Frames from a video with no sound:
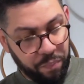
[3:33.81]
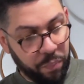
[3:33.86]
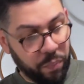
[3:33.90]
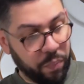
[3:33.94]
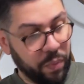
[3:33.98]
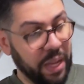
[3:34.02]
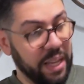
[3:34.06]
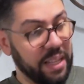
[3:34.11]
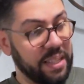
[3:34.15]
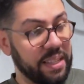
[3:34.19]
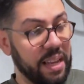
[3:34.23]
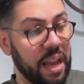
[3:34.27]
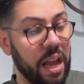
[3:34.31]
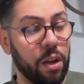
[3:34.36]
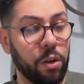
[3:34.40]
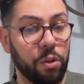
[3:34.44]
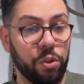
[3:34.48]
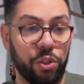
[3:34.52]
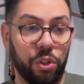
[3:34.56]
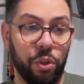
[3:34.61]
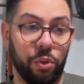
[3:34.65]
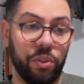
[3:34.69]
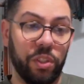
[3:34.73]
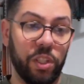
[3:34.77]
It's
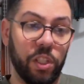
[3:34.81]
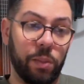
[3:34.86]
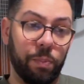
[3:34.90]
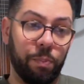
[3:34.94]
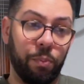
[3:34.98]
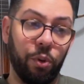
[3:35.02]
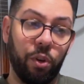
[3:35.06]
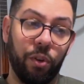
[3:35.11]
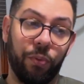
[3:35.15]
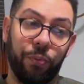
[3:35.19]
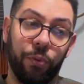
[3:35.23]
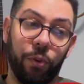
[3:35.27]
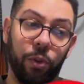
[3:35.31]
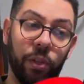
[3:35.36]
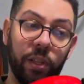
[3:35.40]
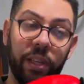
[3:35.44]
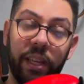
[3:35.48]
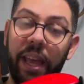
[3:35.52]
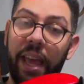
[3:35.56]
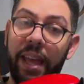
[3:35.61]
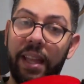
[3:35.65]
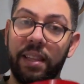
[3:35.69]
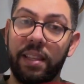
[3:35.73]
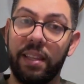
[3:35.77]
also this beautiful
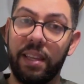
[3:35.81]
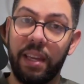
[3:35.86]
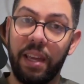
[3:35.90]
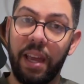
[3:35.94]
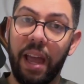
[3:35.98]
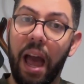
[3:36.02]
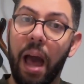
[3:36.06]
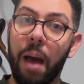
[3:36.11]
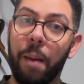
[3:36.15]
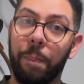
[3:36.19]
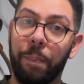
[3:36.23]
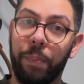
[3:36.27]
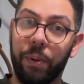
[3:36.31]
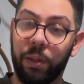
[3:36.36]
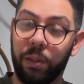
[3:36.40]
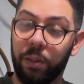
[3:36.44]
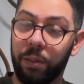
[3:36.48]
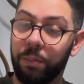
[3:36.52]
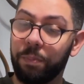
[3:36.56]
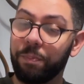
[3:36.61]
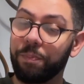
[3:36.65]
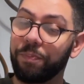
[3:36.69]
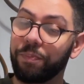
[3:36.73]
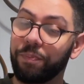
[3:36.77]
candy
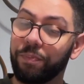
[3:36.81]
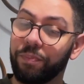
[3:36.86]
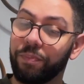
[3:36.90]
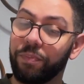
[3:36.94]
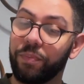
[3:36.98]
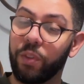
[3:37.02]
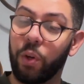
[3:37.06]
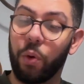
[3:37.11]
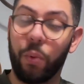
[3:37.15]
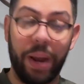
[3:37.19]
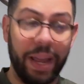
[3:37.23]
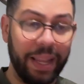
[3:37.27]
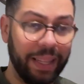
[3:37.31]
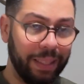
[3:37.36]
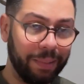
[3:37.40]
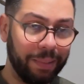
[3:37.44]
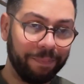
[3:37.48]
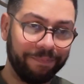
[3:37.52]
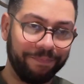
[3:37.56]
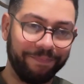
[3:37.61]
apple red.